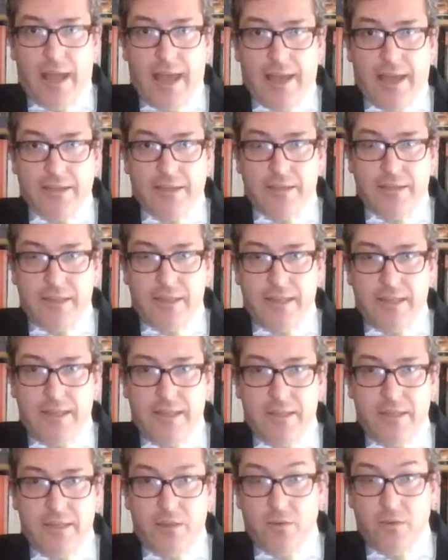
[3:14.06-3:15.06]
and
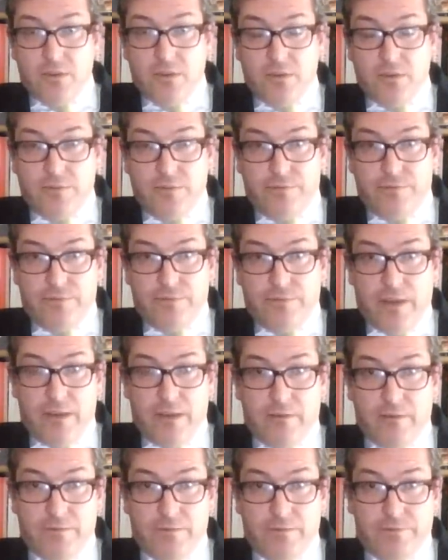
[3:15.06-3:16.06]
the use of
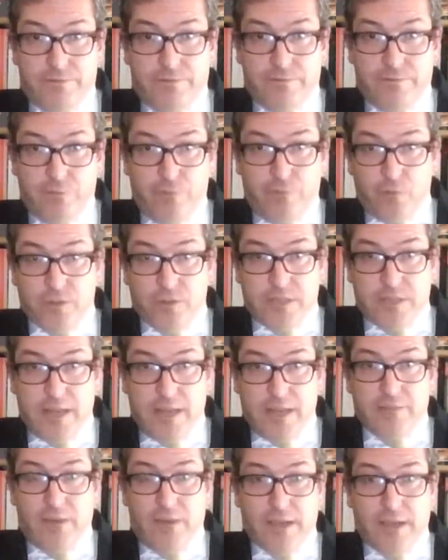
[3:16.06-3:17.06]
forced
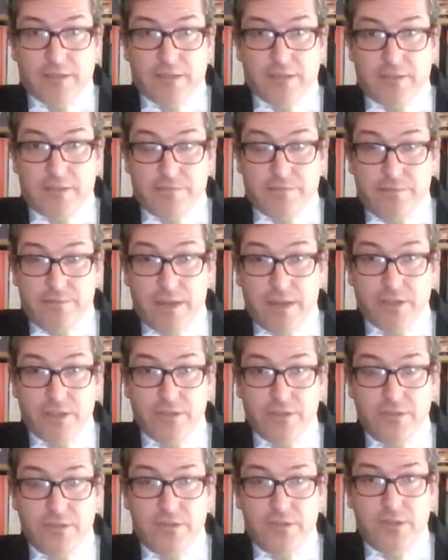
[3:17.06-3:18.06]
televised
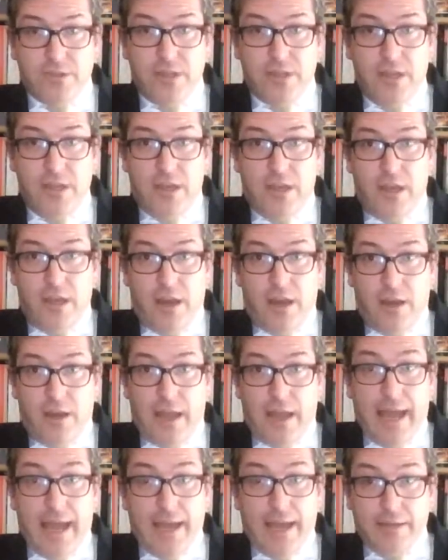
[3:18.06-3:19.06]
confessions,
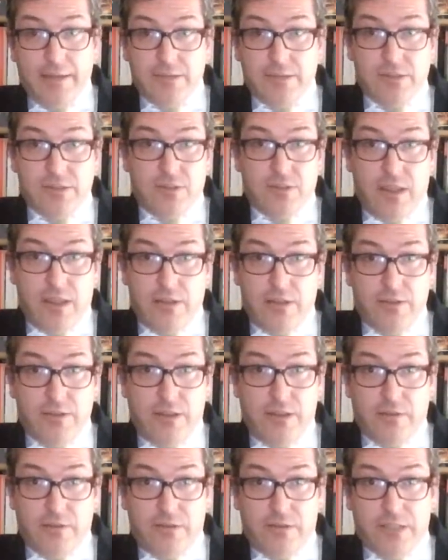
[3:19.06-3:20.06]
uh, and
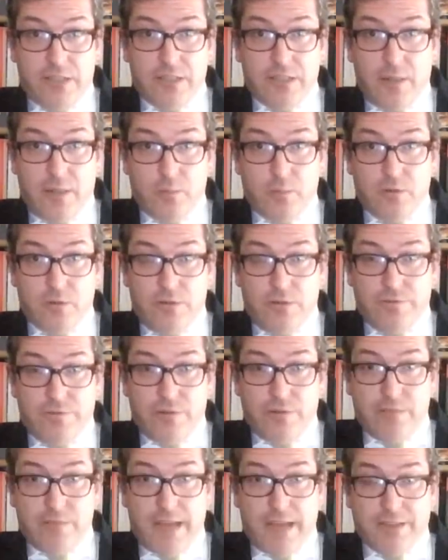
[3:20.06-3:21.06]
the increasing number of
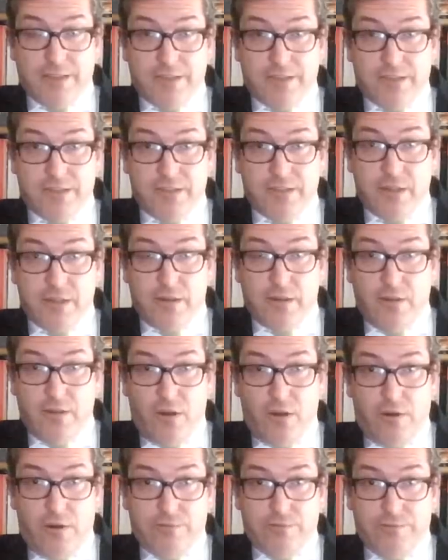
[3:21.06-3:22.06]
arrests that,
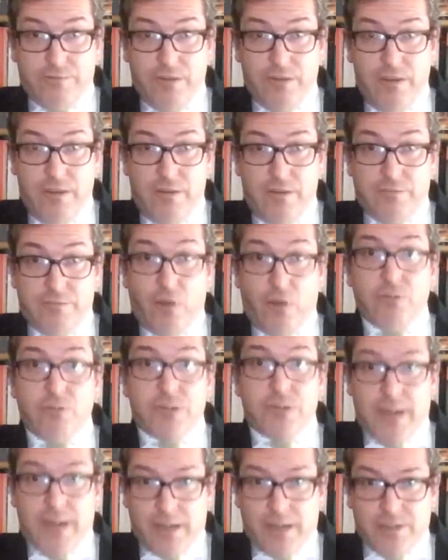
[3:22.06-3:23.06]
of
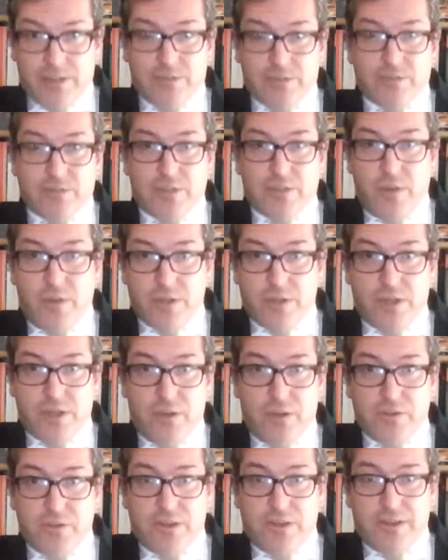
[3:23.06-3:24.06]
foreign nationals. So it
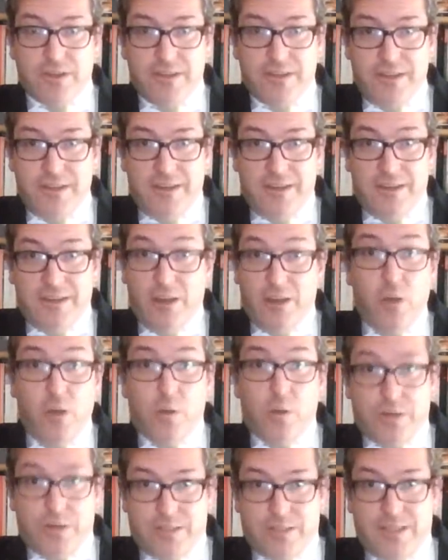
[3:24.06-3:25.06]
shows that no
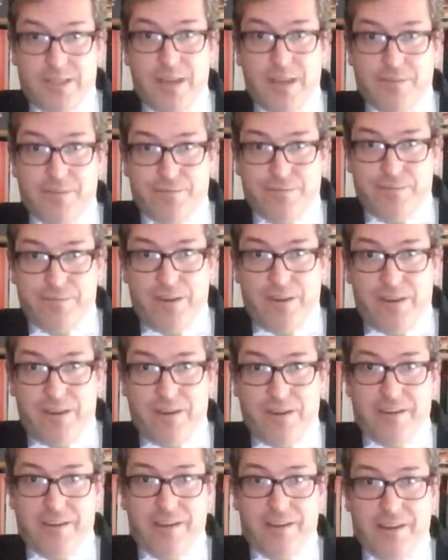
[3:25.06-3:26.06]
one is safe
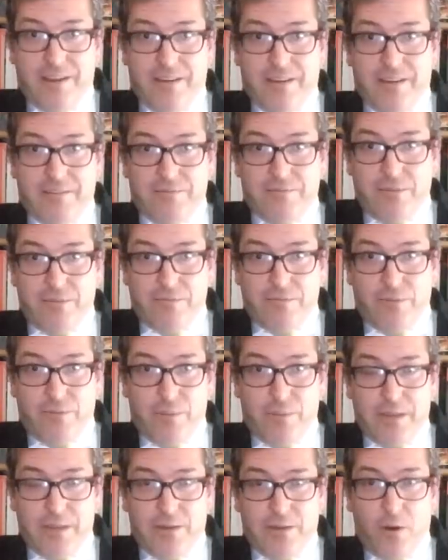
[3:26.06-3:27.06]
uh, from
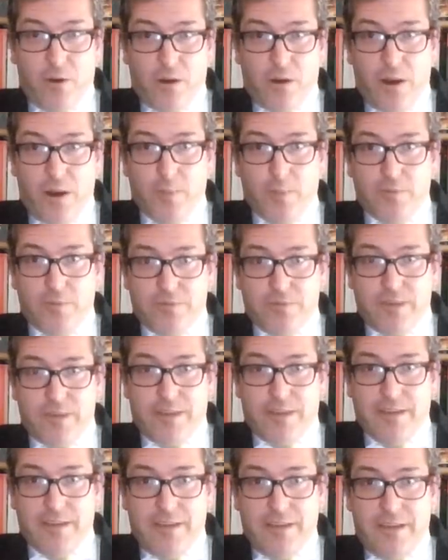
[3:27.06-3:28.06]
from the long arm of
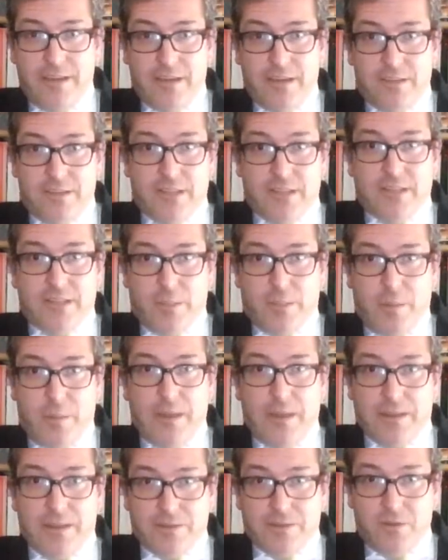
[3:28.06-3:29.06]
the
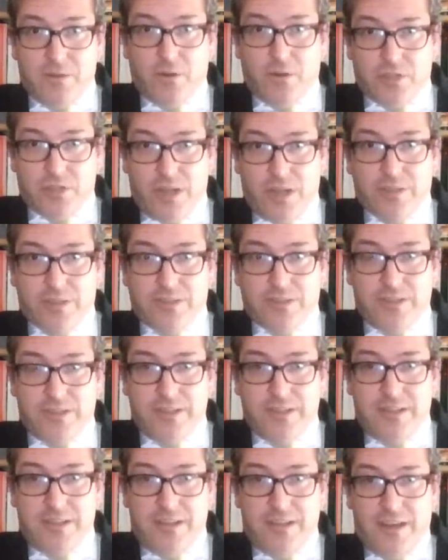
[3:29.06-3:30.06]
CCP. It's not
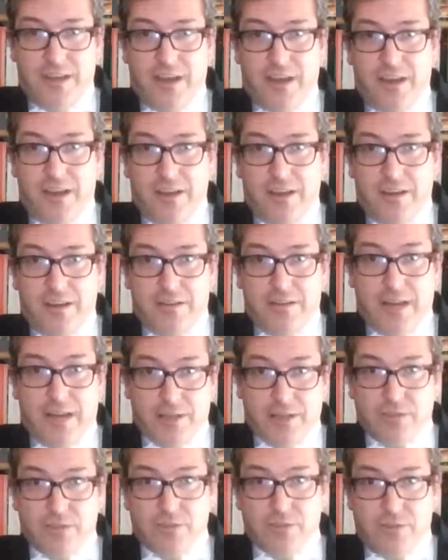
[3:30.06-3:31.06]
just uh,
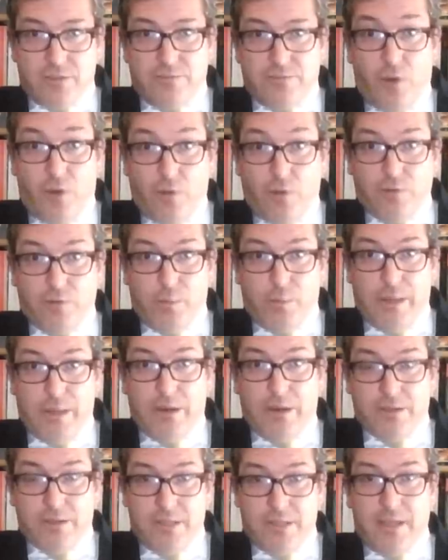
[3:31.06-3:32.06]
nationals of of the
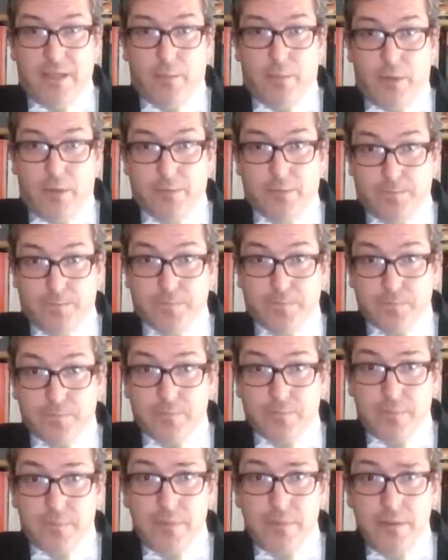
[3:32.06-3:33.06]
PRC, but
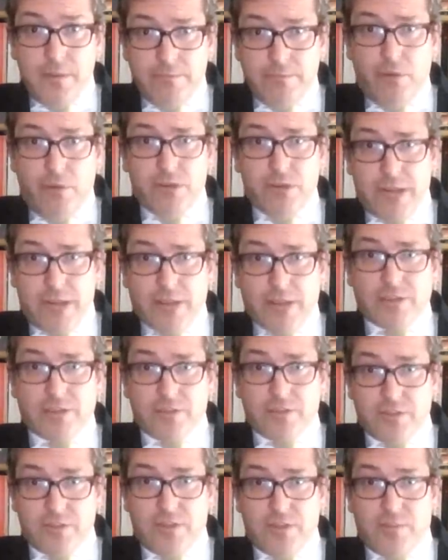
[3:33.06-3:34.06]
foreign
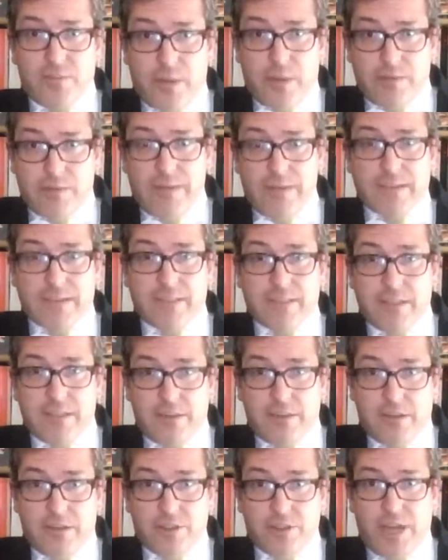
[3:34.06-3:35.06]
nationals that have been
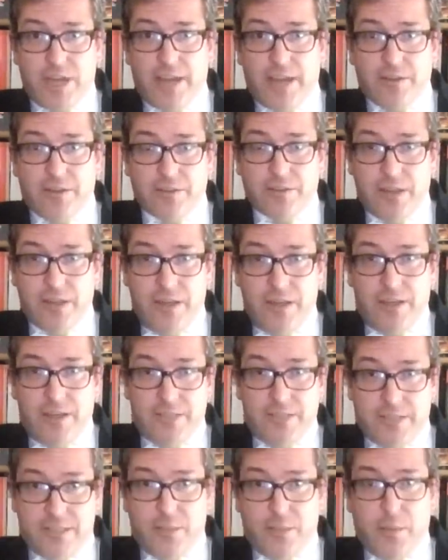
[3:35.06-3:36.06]
arrested and are jailed,
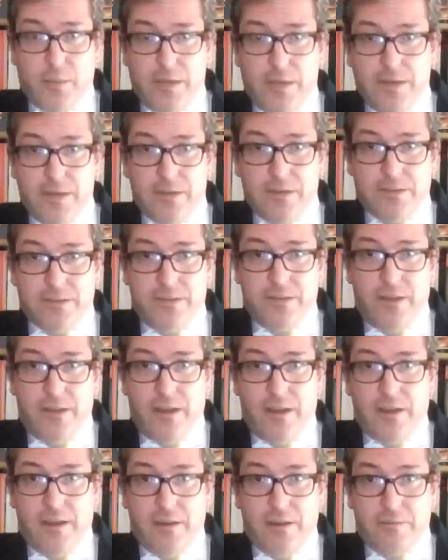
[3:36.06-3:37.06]
disappeared,
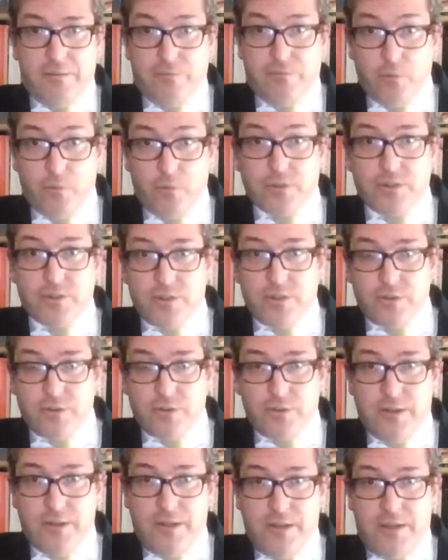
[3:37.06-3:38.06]
uh, forced
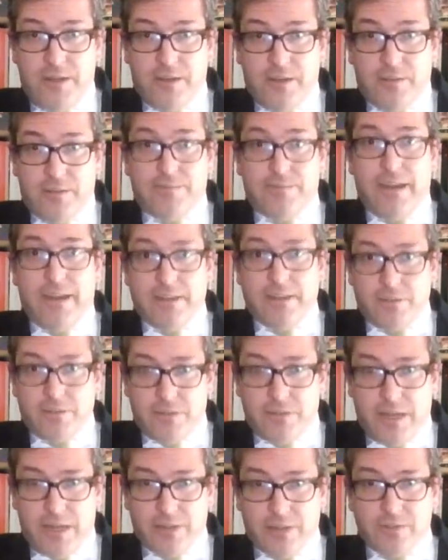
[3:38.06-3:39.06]
to confess
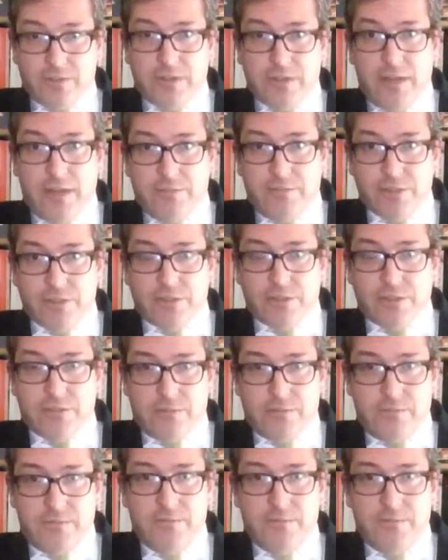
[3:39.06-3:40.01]
on national television